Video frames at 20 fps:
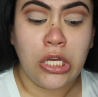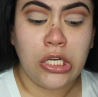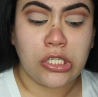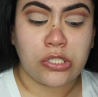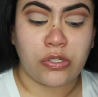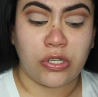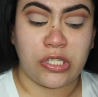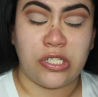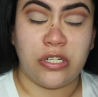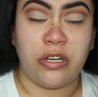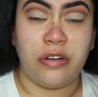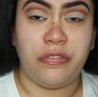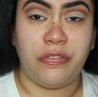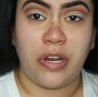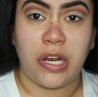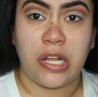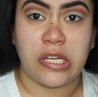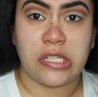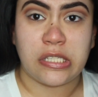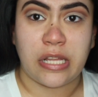So I didn't
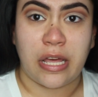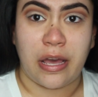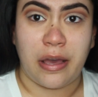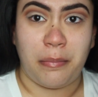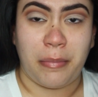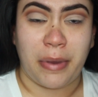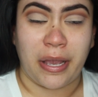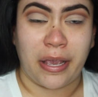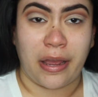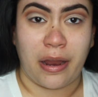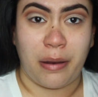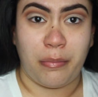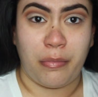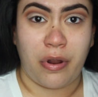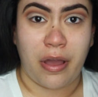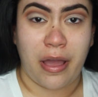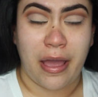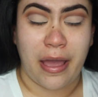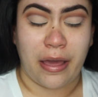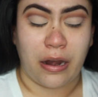realize that my camera
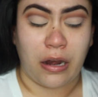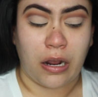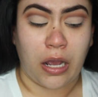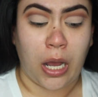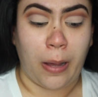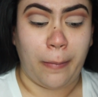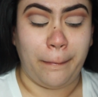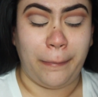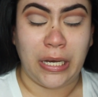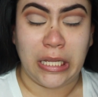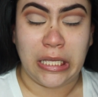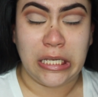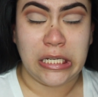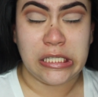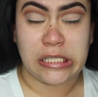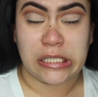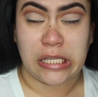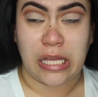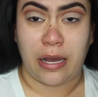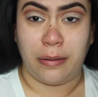had completely
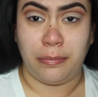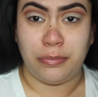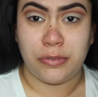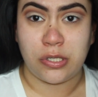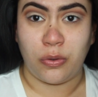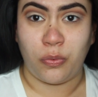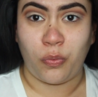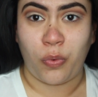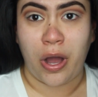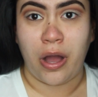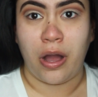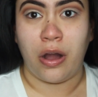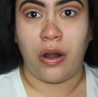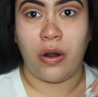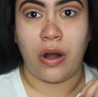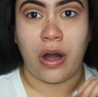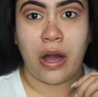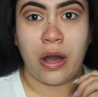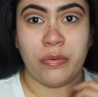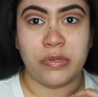stopped
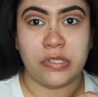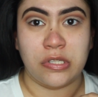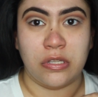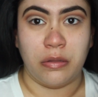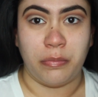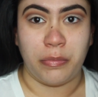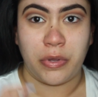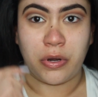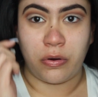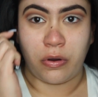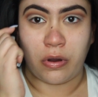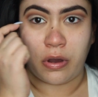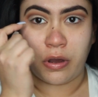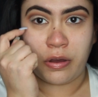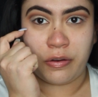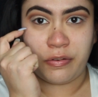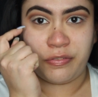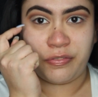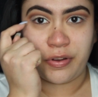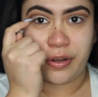while I was in the middle
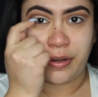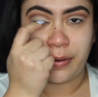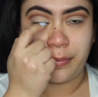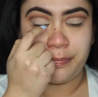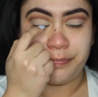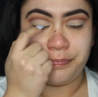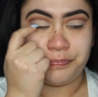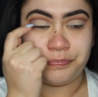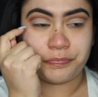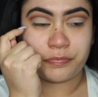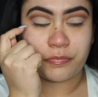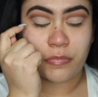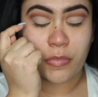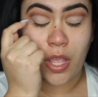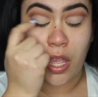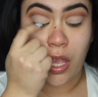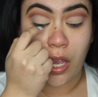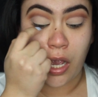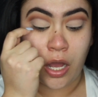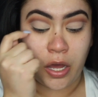of
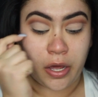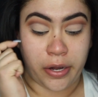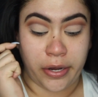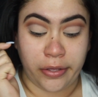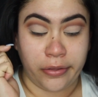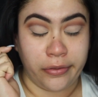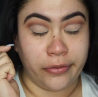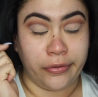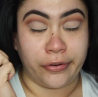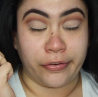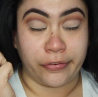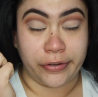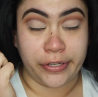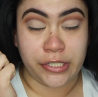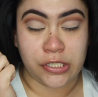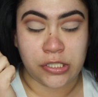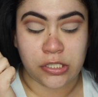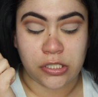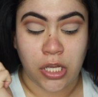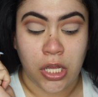cutting the
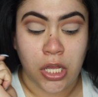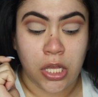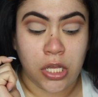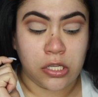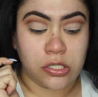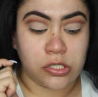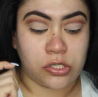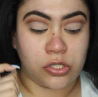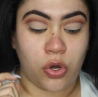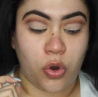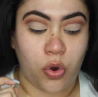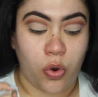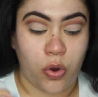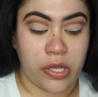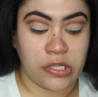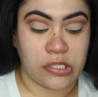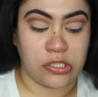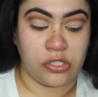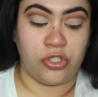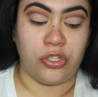crease. So
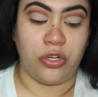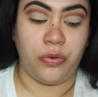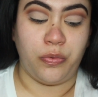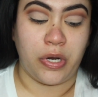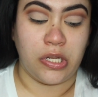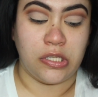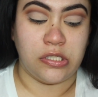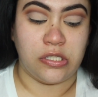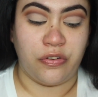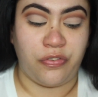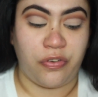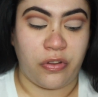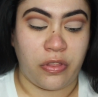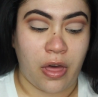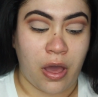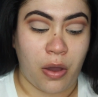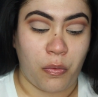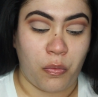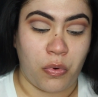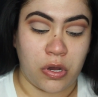essentially what I did for
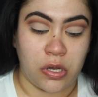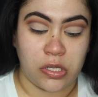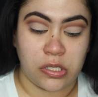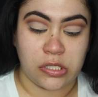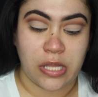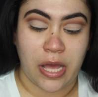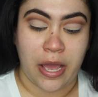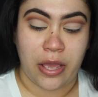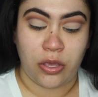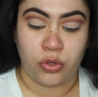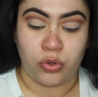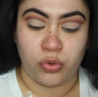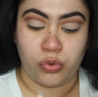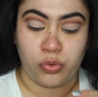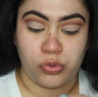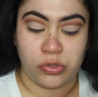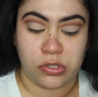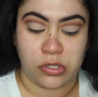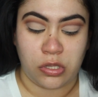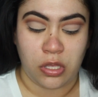that was I
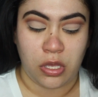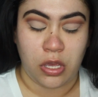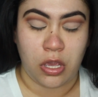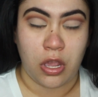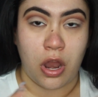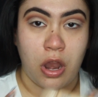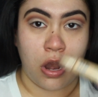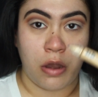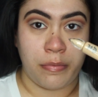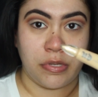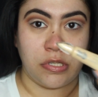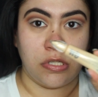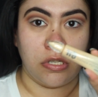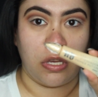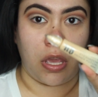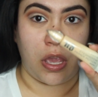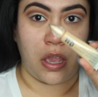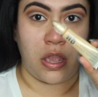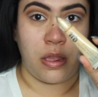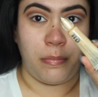used the Urban
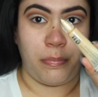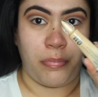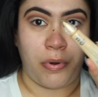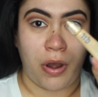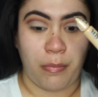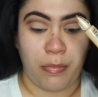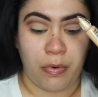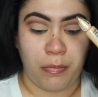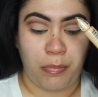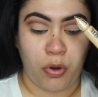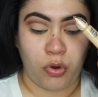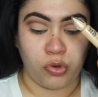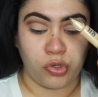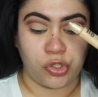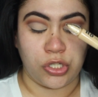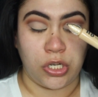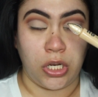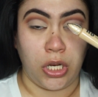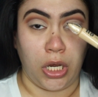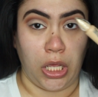Decay Primer
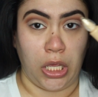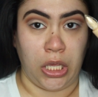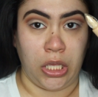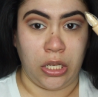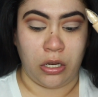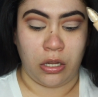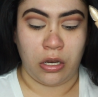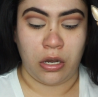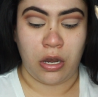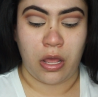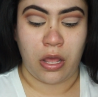Potion in Eden.